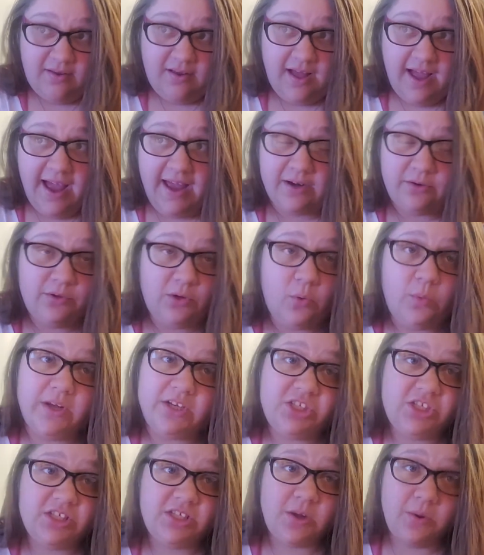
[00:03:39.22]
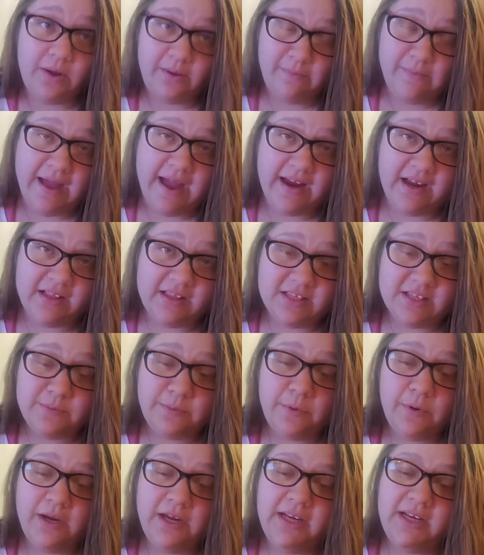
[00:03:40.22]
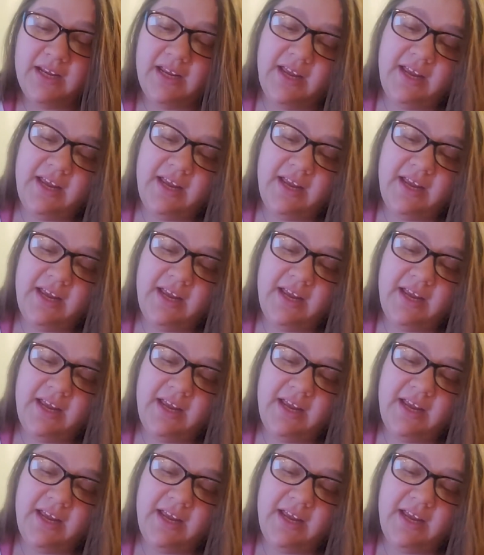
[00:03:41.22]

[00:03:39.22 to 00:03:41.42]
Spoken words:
I don't know when she's going back at this point.